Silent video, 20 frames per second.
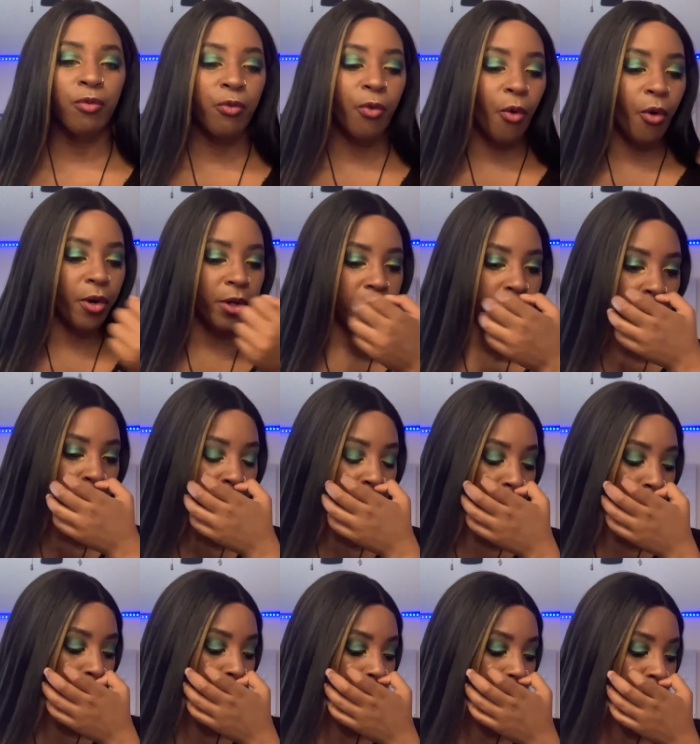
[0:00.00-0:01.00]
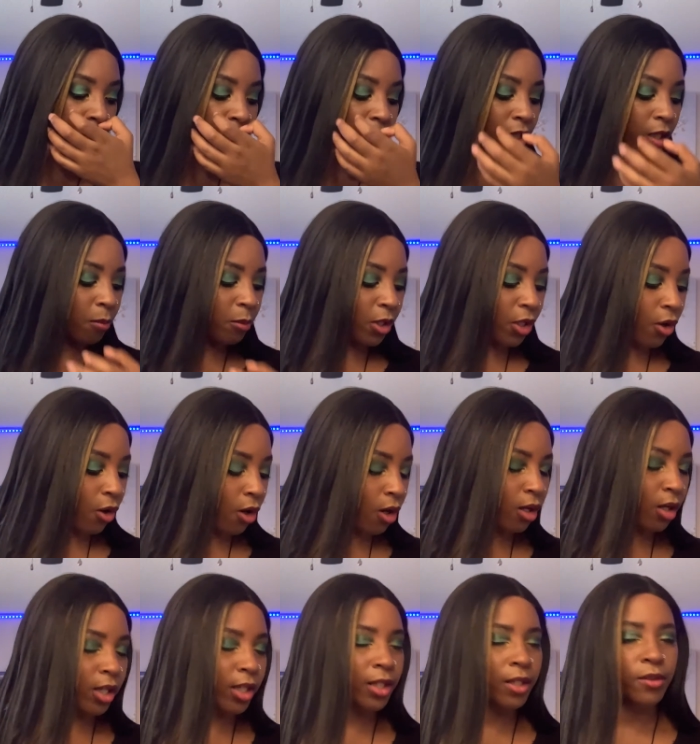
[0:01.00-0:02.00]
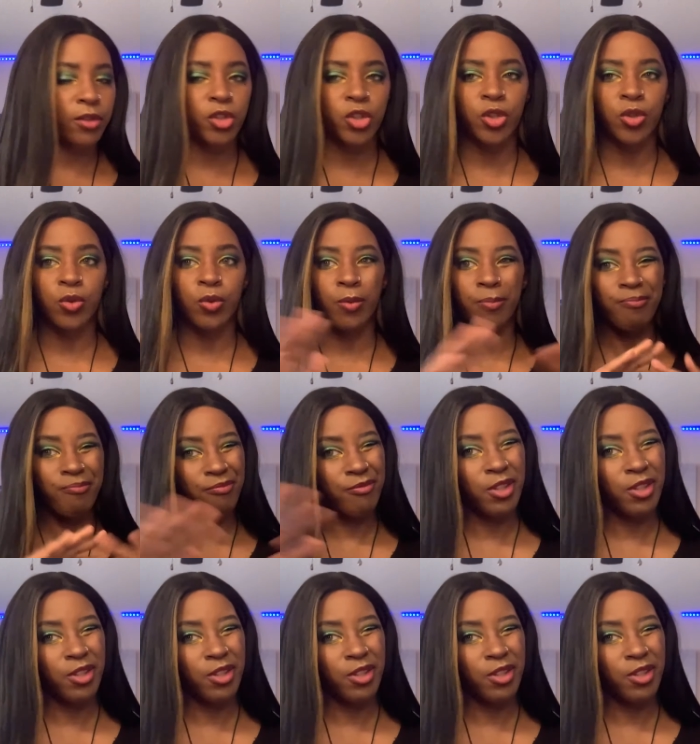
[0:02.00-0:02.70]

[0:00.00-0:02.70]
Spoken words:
for your readings coming on to,